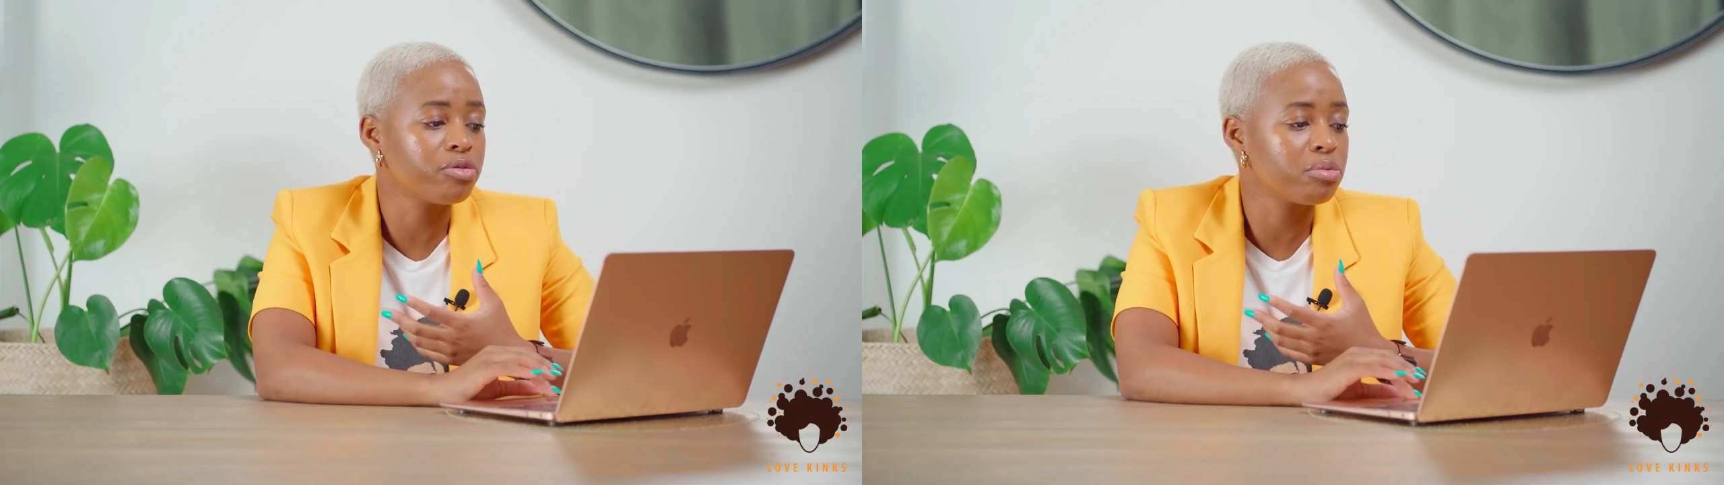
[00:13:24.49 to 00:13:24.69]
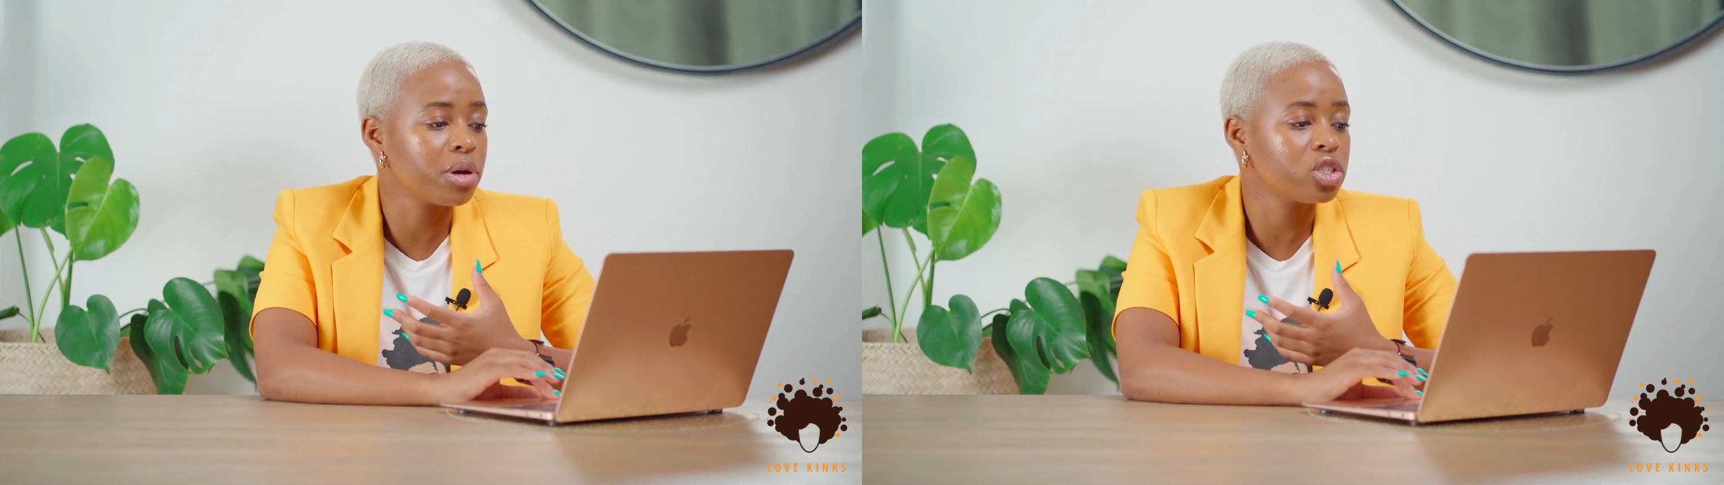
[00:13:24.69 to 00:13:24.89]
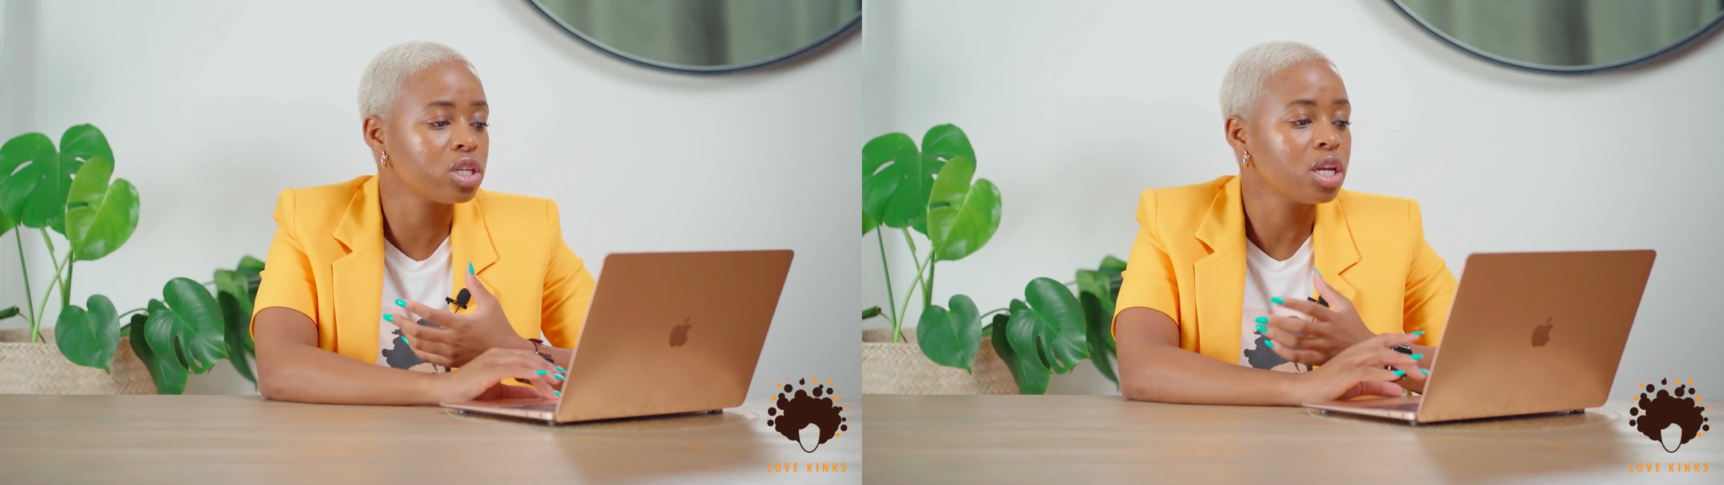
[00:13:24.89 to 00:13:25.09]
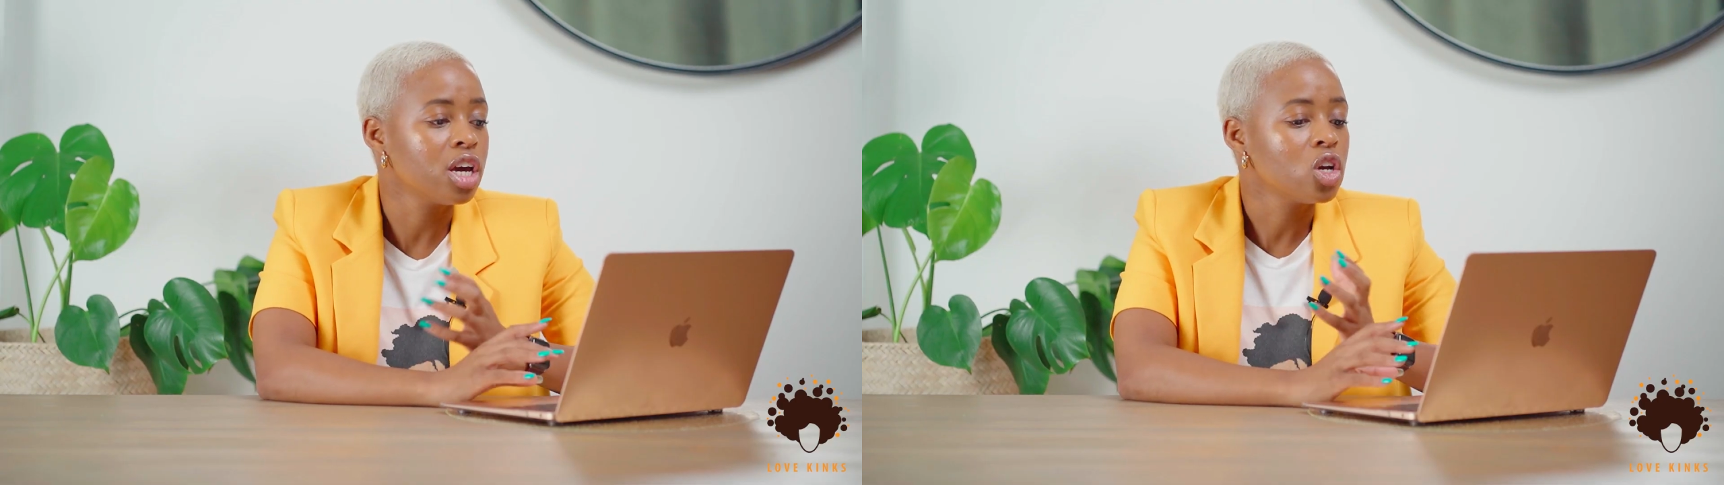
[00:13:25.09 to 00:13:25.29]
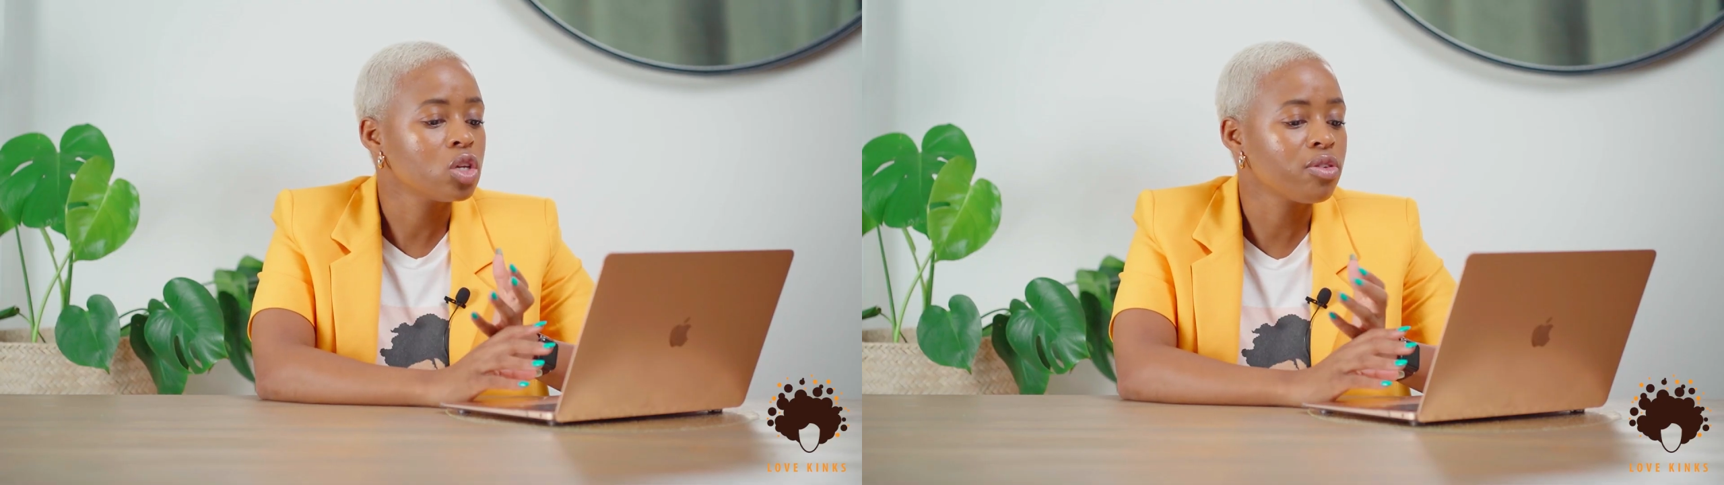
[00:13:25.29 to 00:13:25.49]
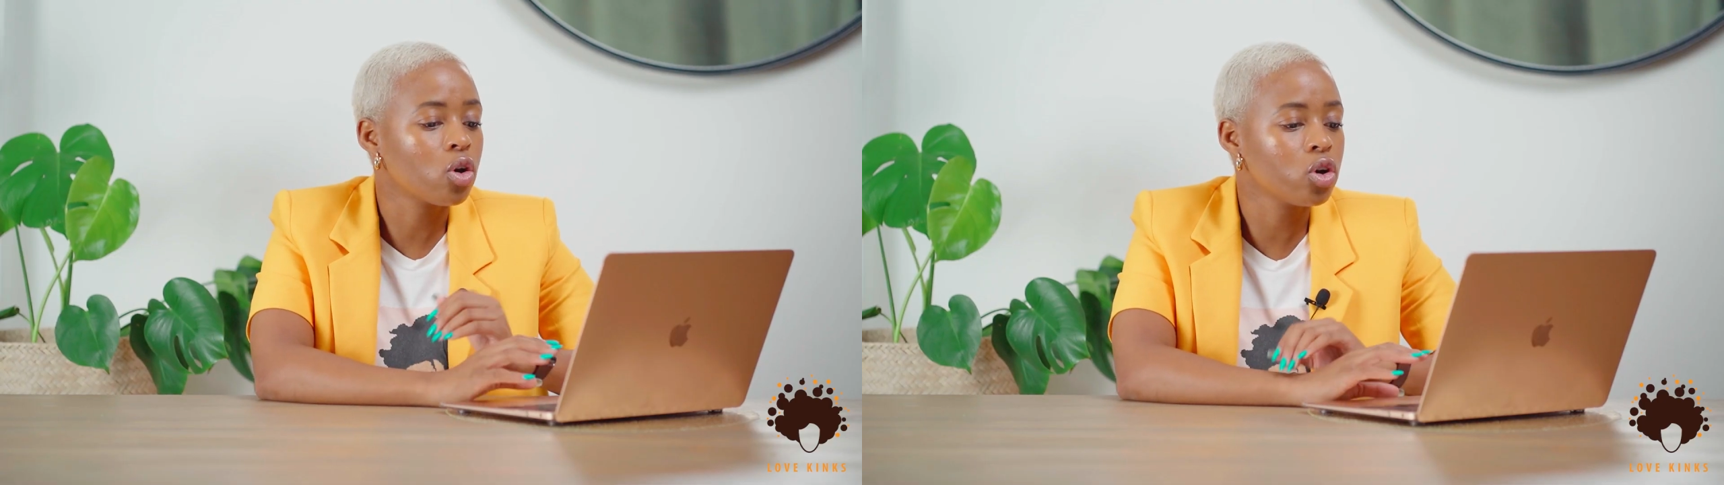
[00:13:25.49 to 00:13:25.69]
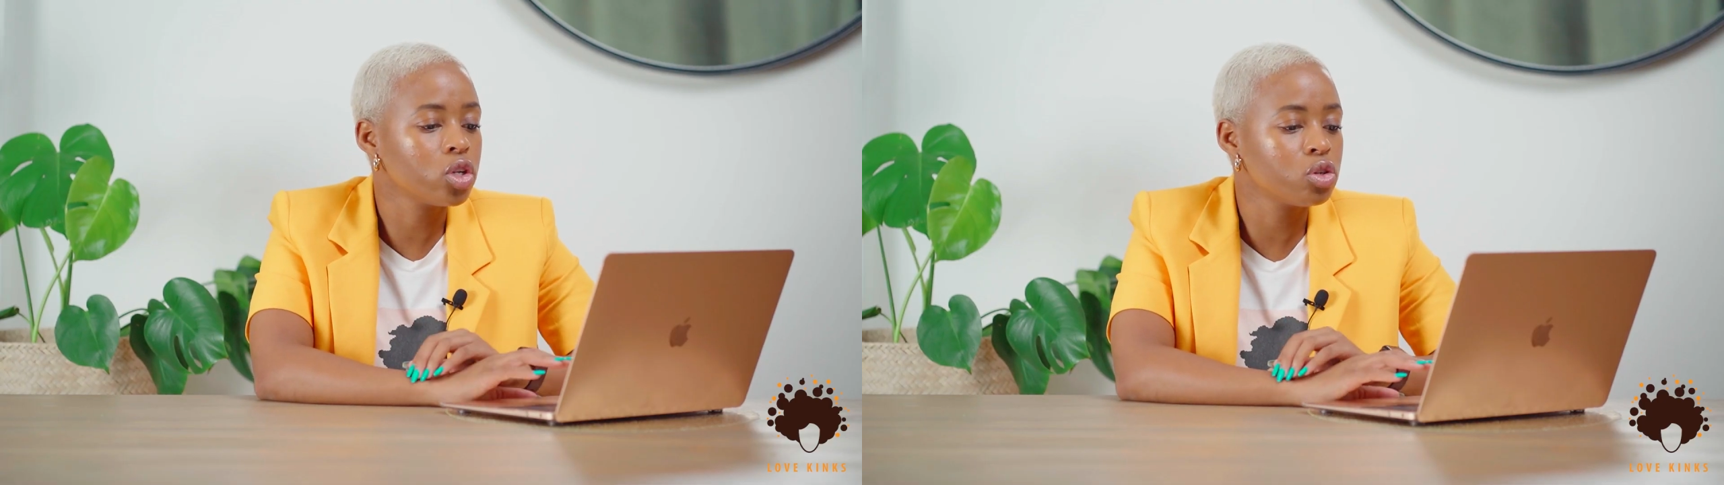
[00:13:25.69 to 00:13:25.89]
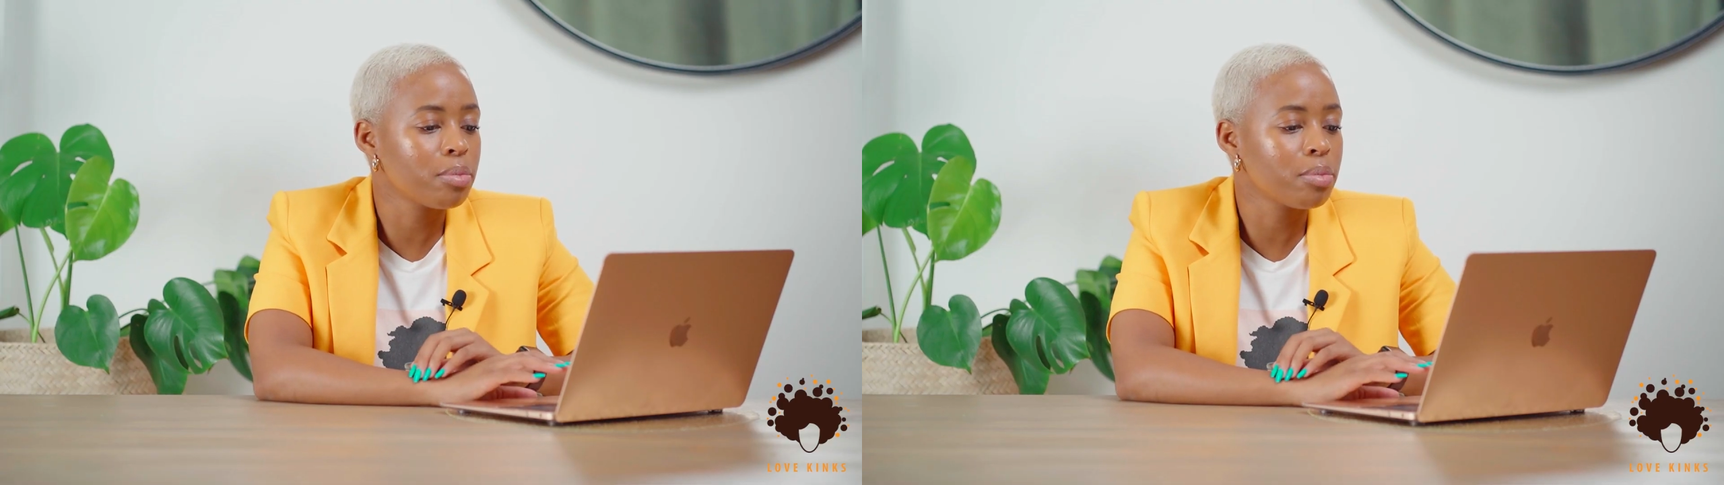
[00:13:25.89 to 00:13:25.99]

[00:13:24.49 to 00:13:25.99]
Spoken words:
information. So if I go into